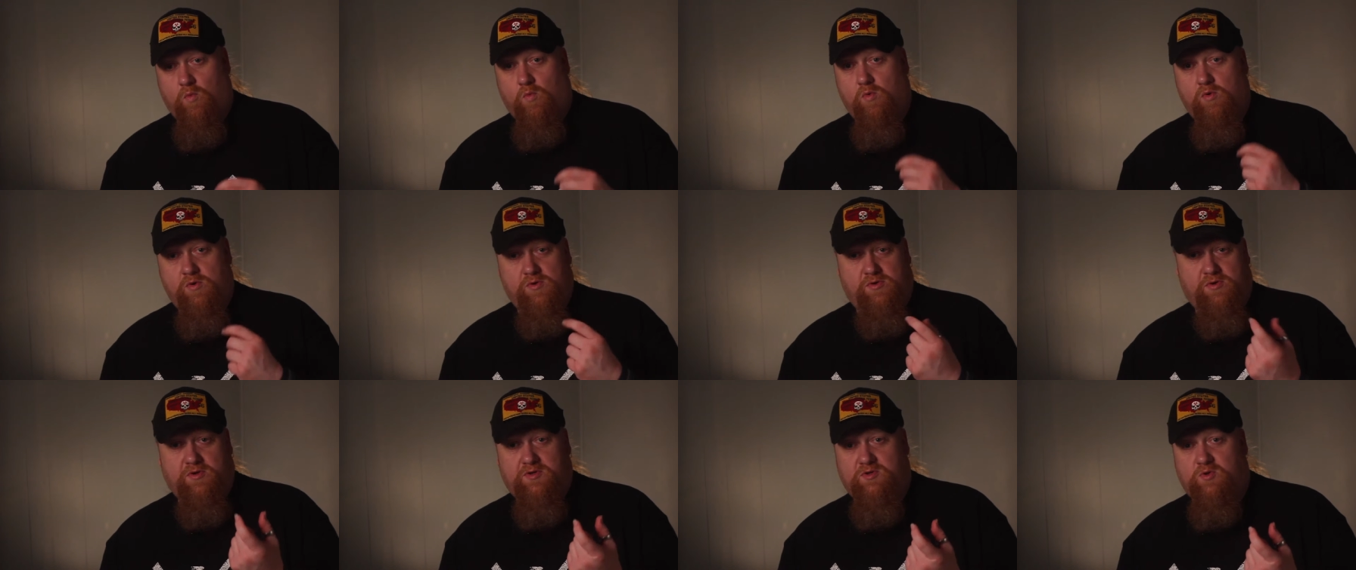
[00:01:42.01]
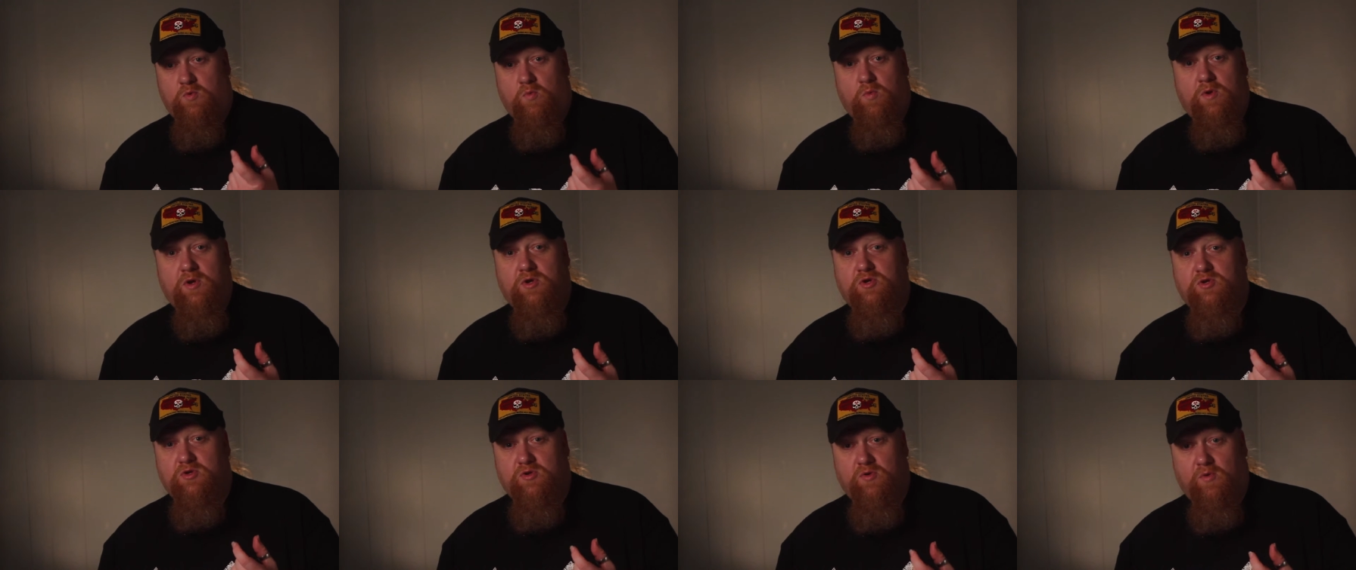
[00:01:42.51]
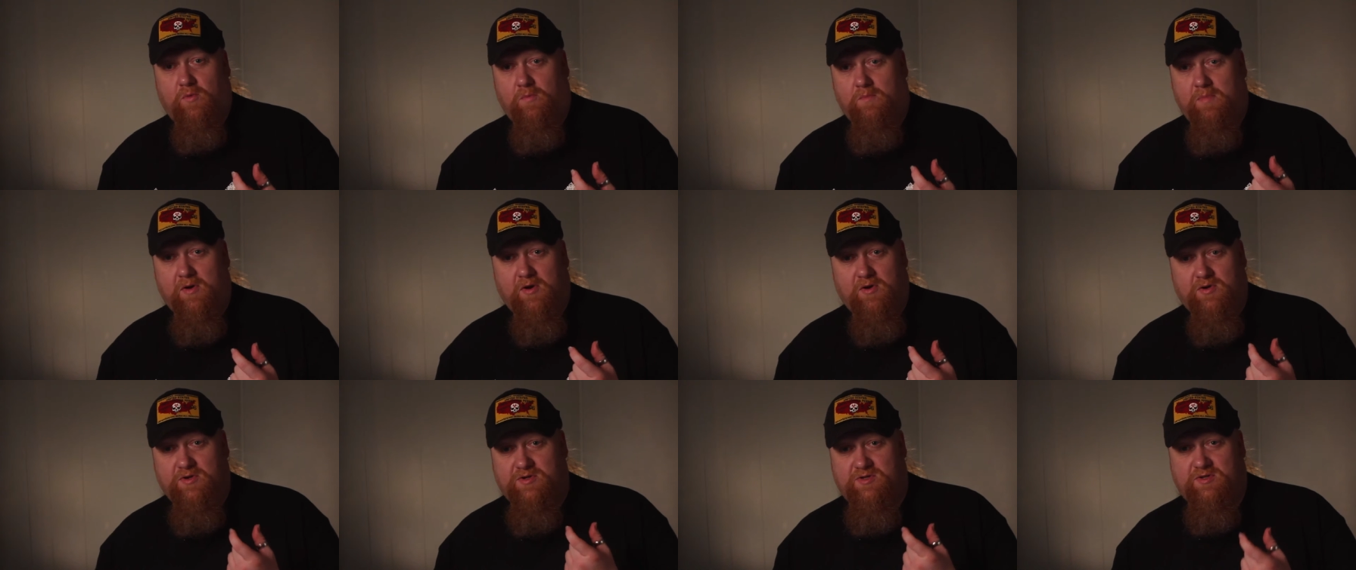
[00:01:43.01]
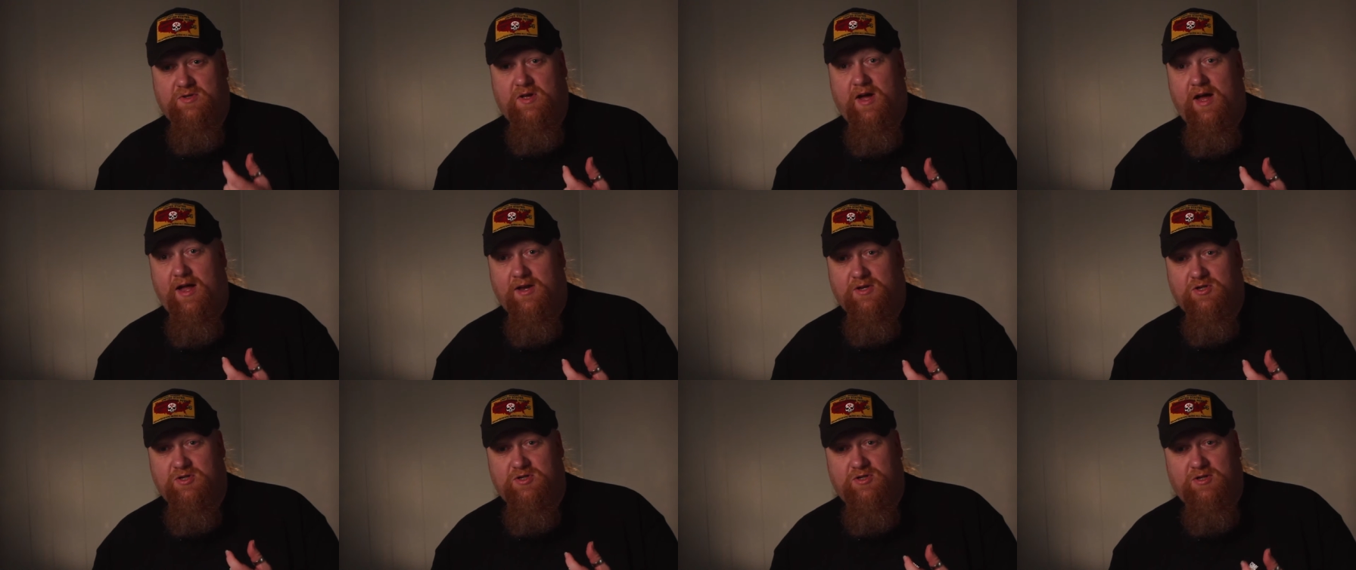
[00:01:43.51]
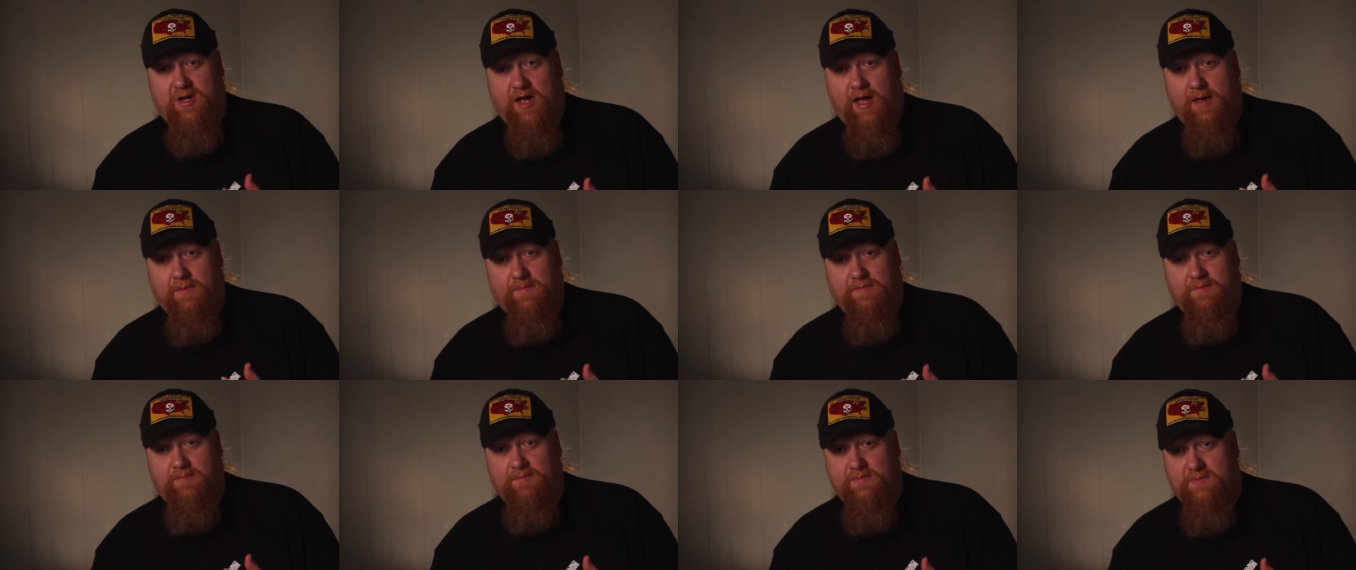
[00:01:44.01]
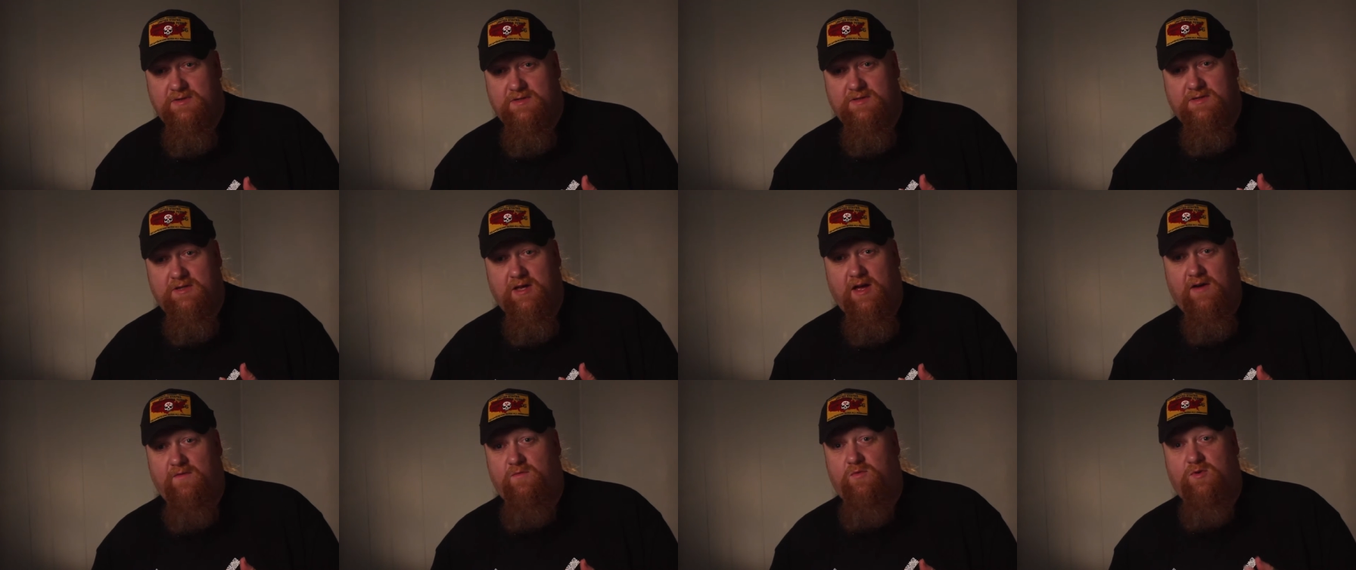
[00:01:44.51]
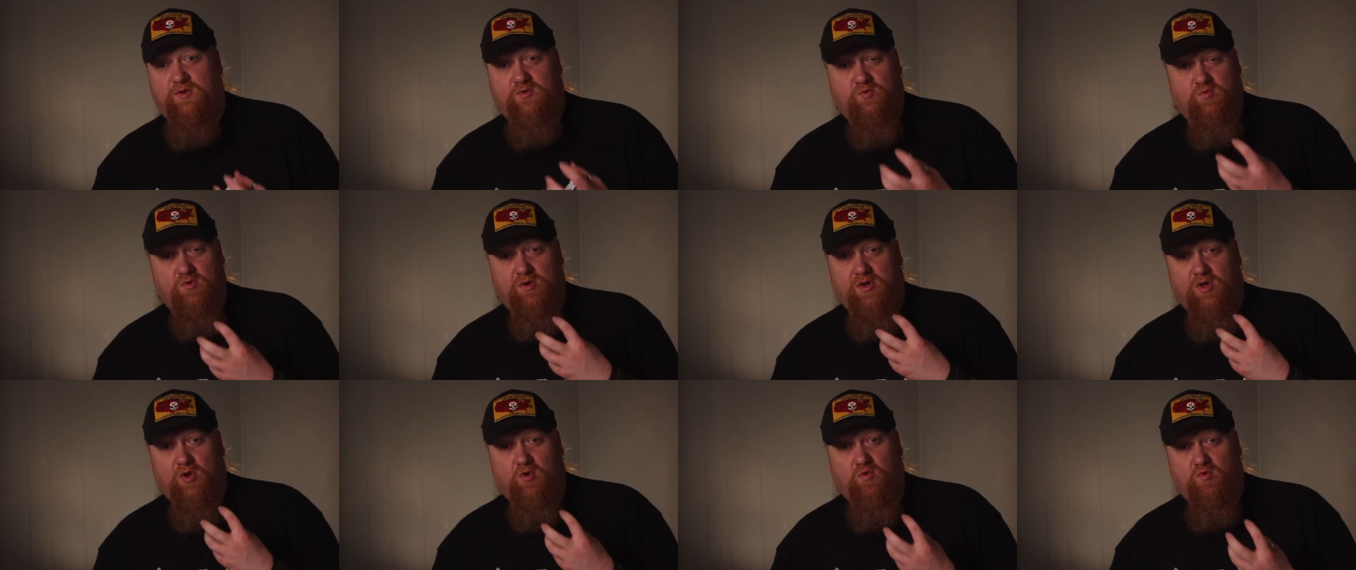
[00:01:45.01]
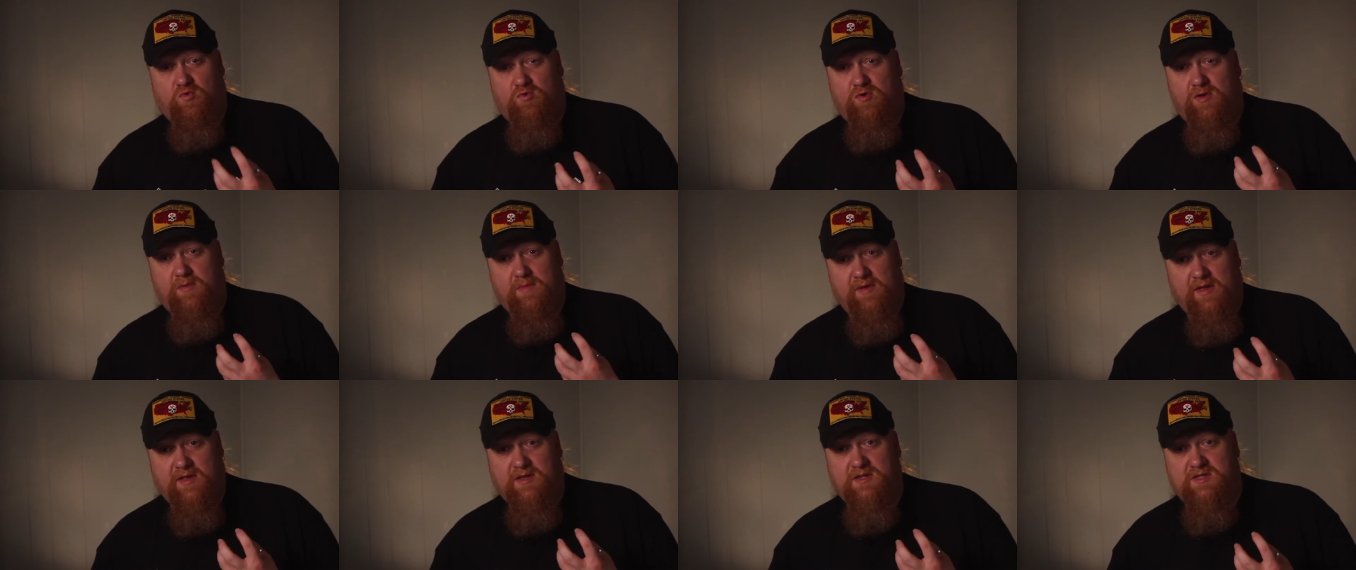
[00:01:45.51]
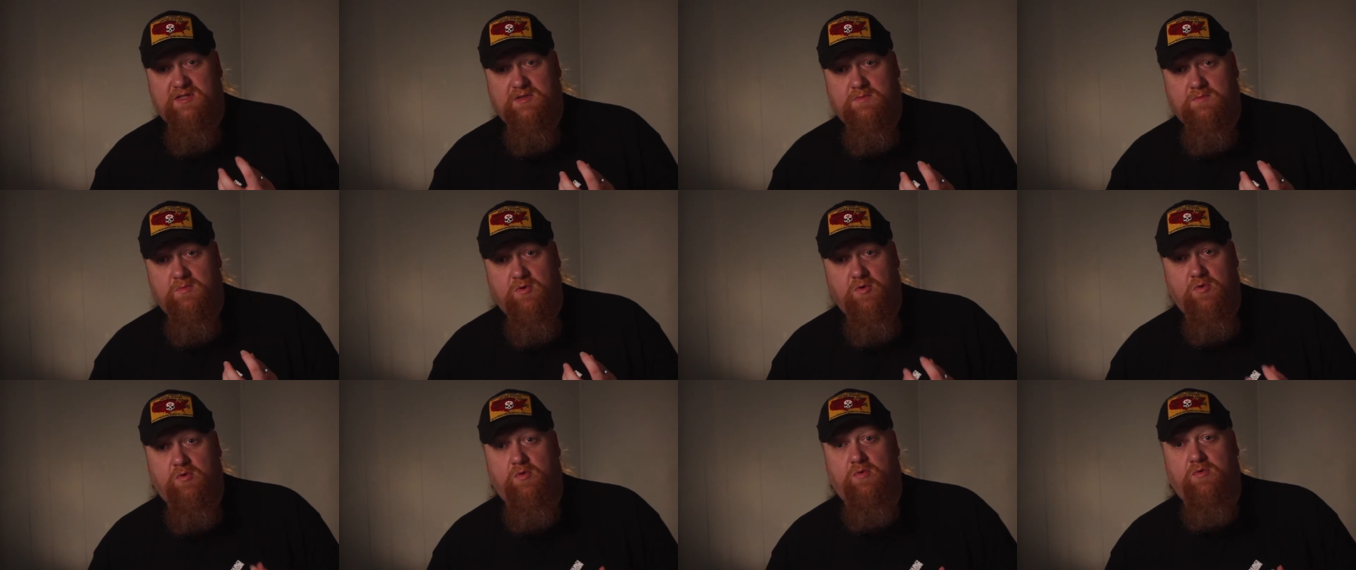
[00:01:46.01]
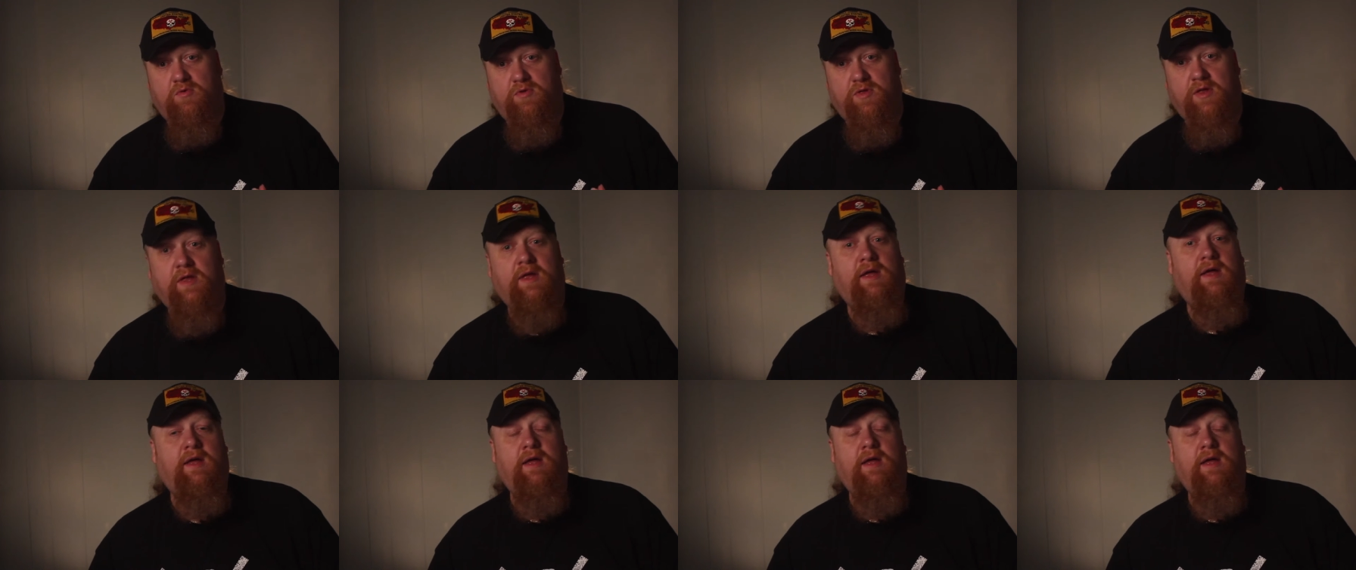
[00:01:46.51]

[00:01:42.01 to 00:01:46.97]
Werther's original butterscotch type stuff where it's really creamy and smooth.